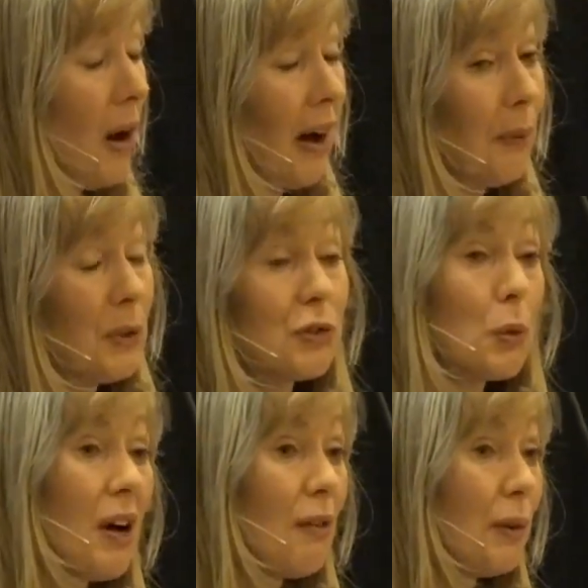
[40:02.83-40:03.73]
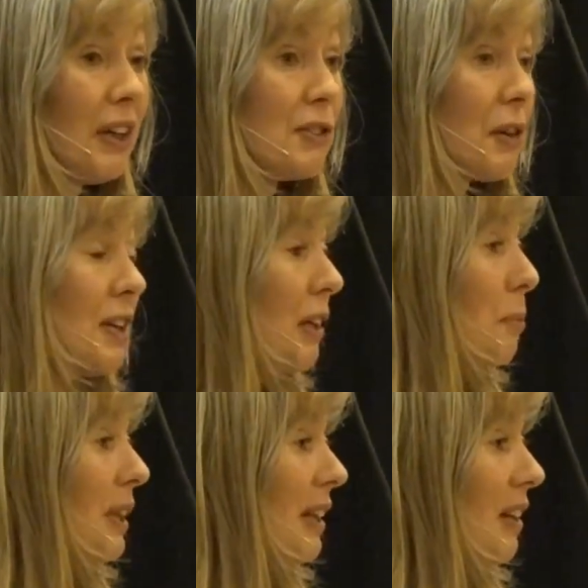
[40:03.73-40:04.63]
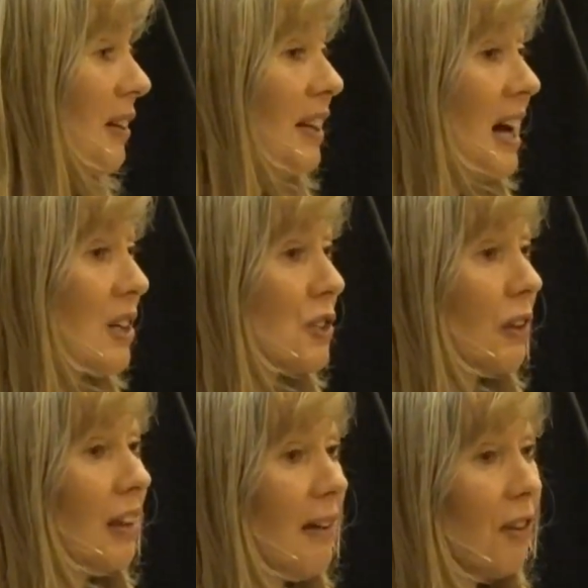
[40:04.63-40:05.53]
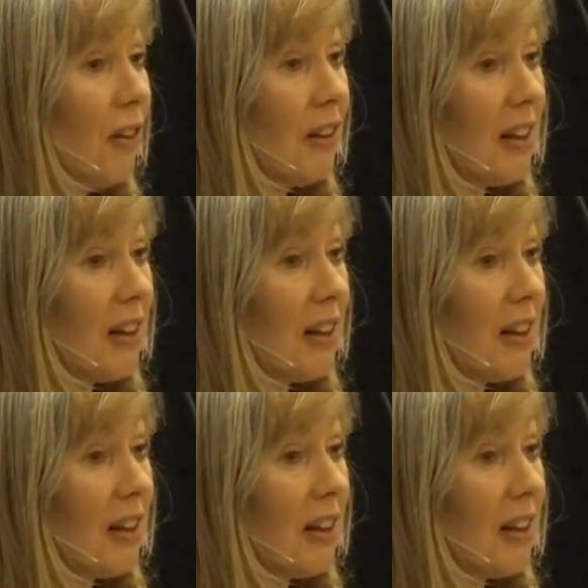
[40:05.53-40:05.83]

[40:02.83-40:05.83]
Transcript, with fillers: I was 12 when I started competing on a national level.